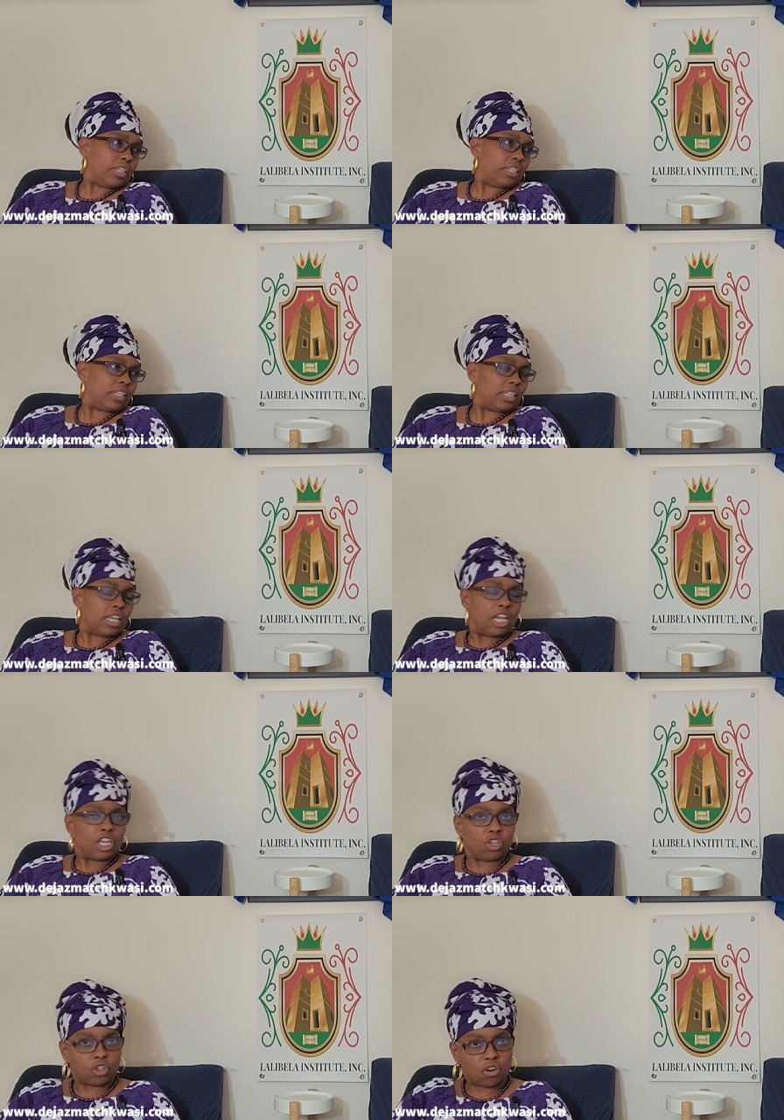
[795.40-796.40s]
mm-hmm
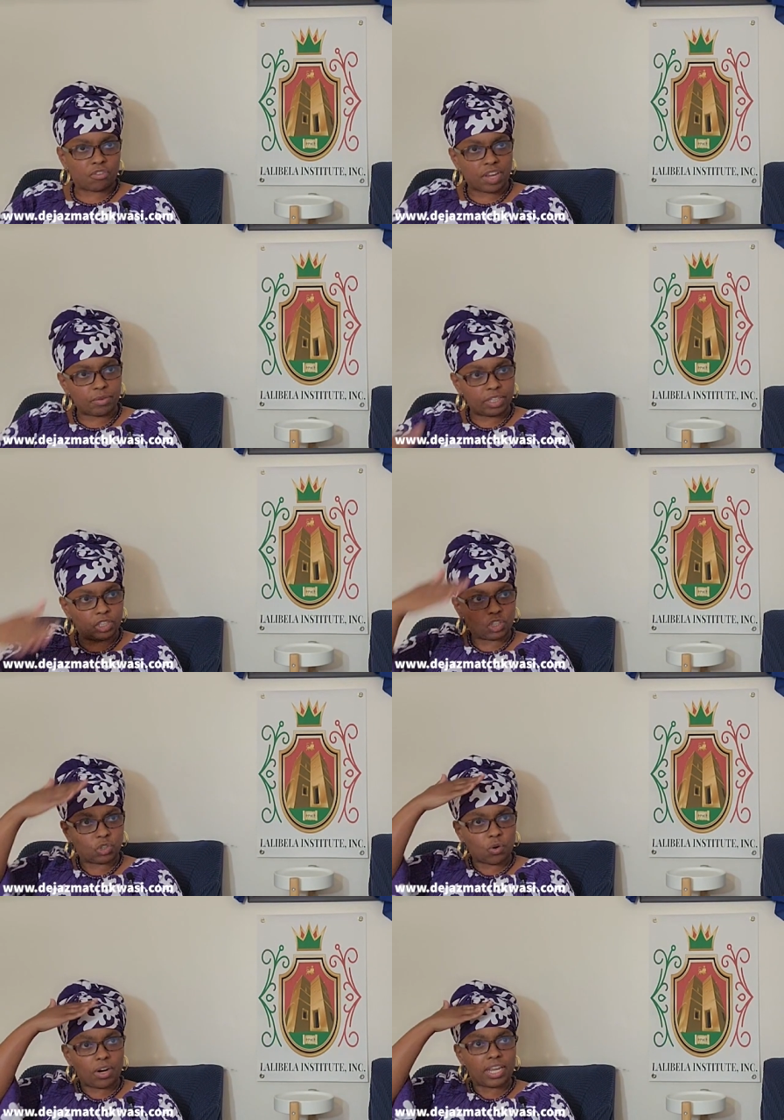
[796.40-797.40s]
you know, very
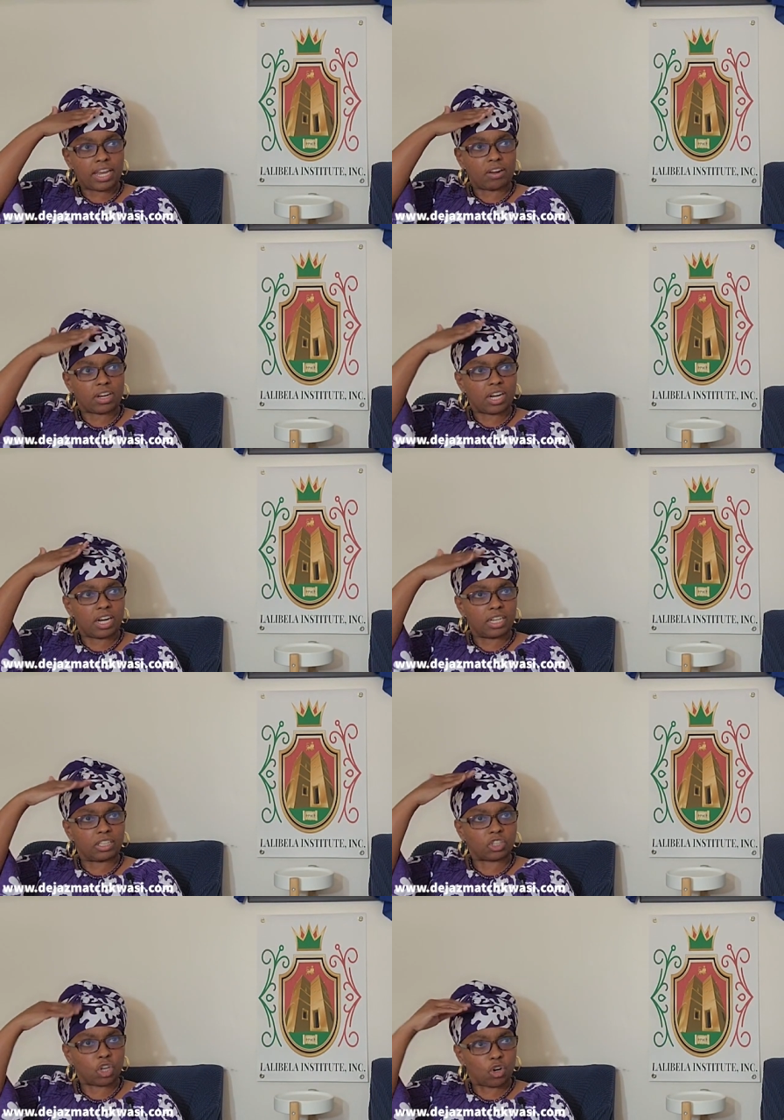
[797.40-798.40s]
short
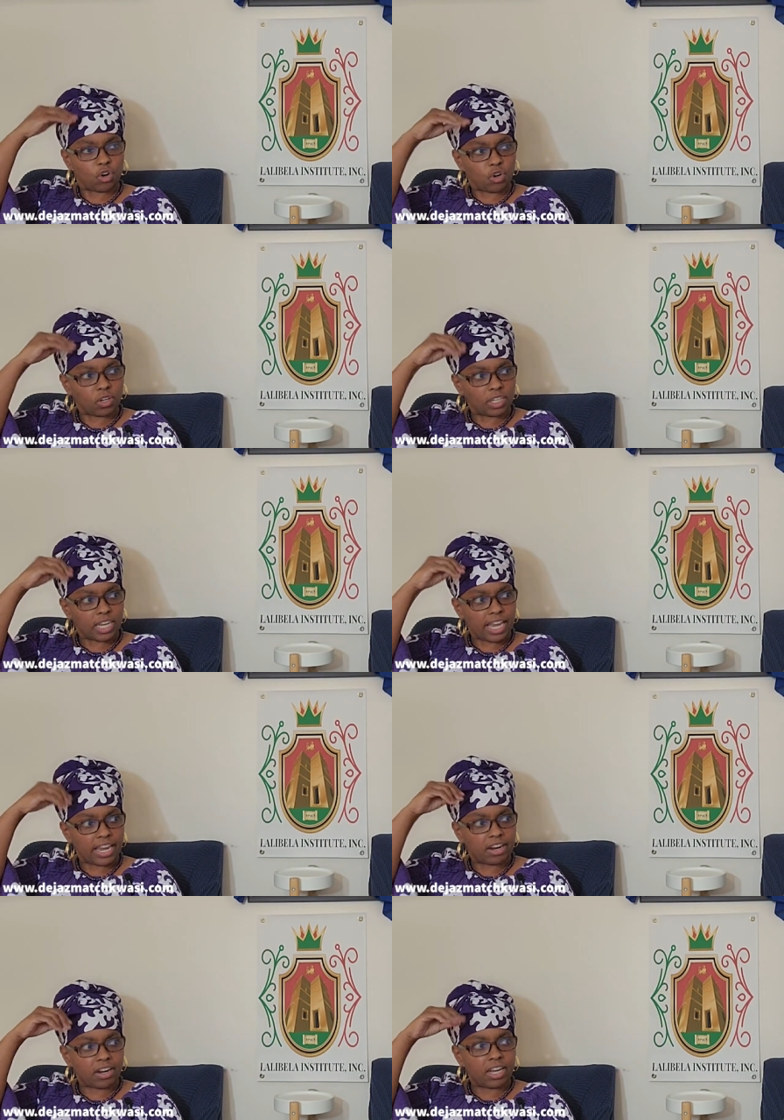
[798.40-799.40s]
haircuts, curly
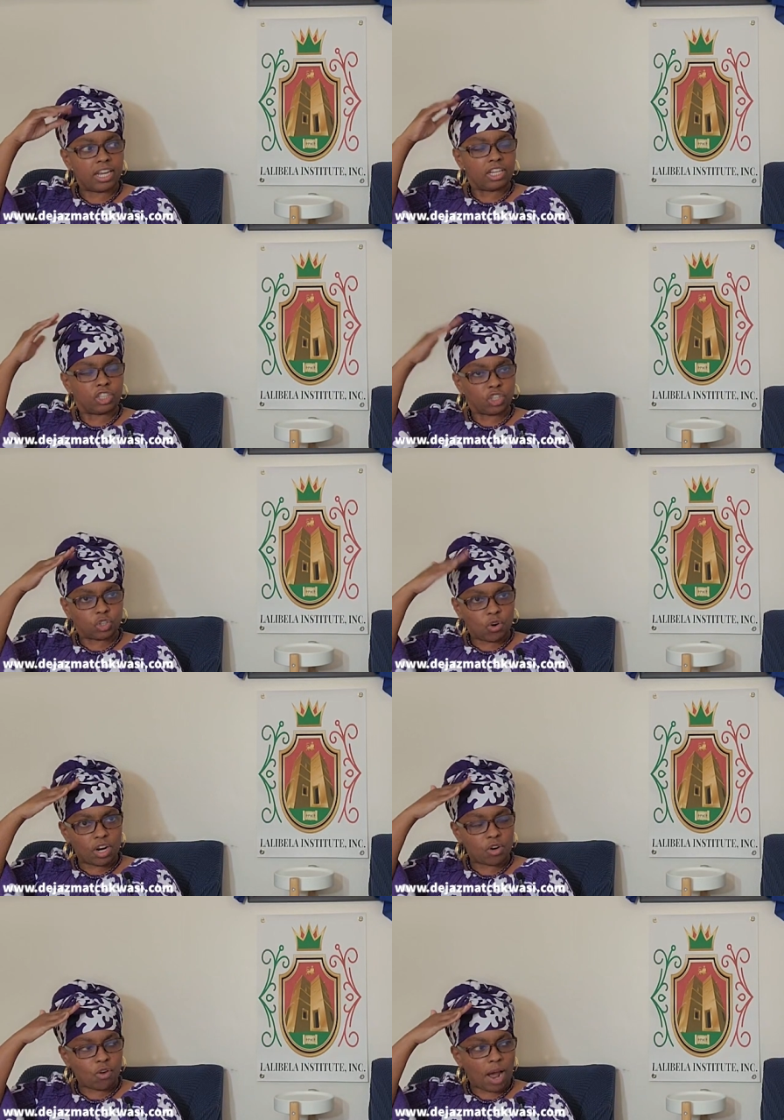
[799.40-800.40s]
hair, mm
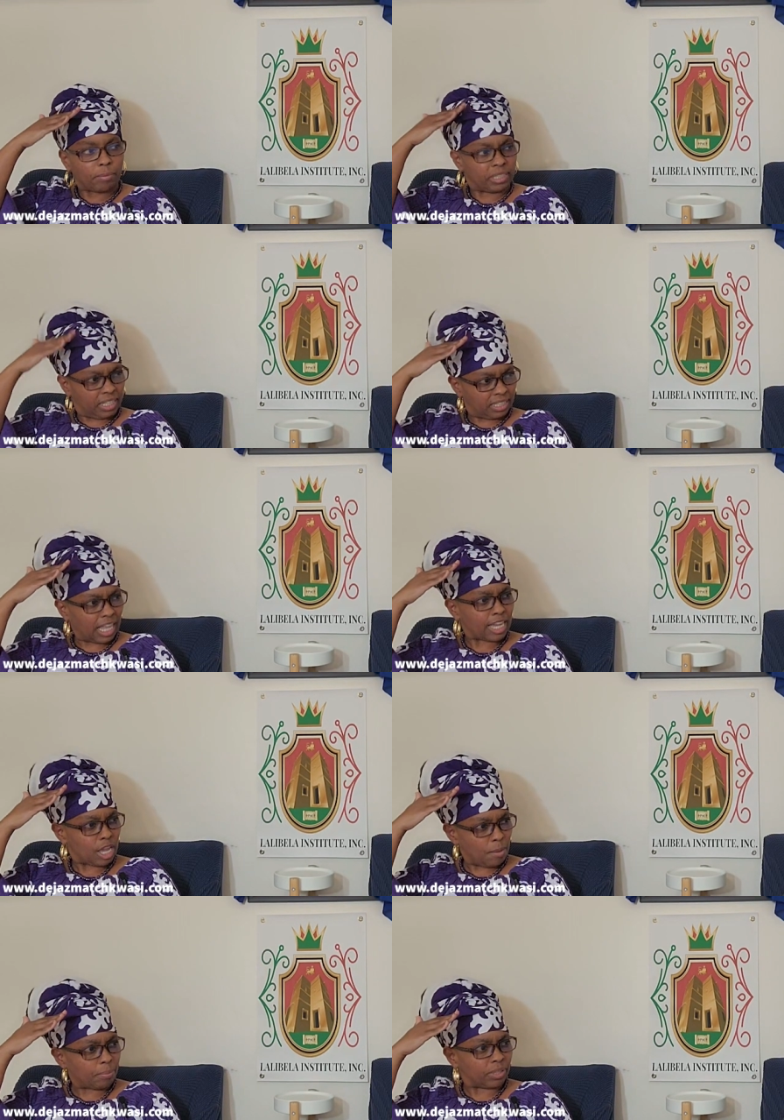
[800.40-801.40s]
short crop, just like
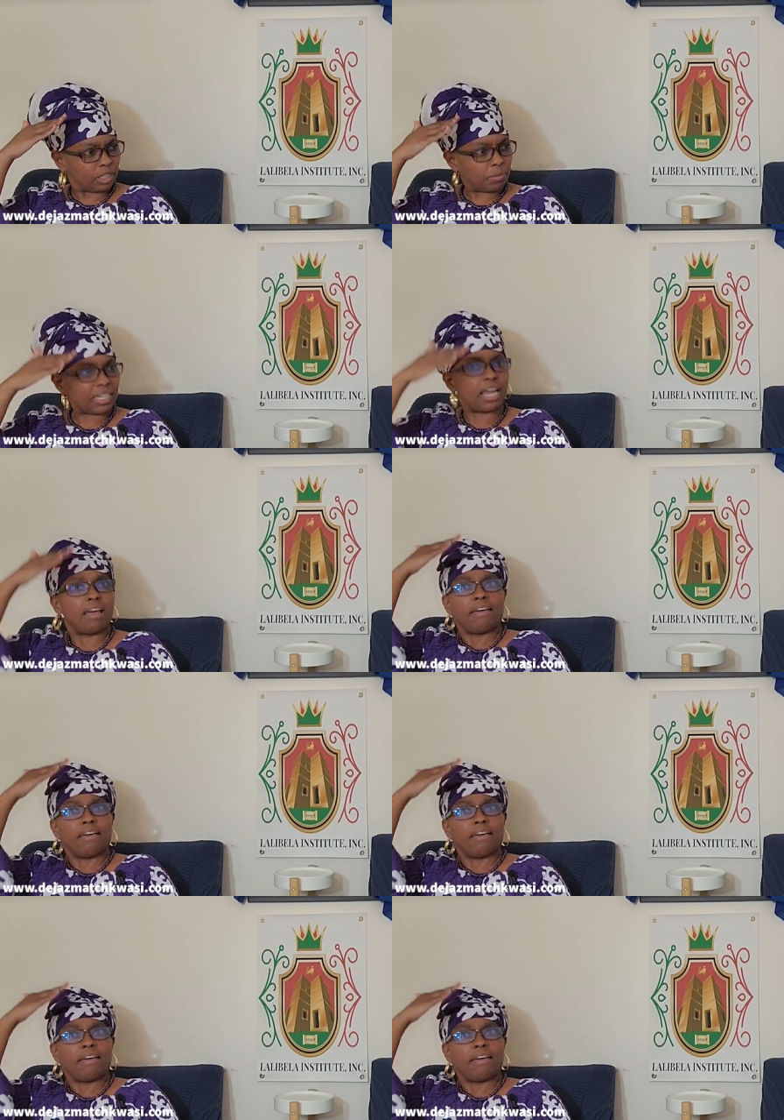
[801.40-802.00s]
Empress Menen.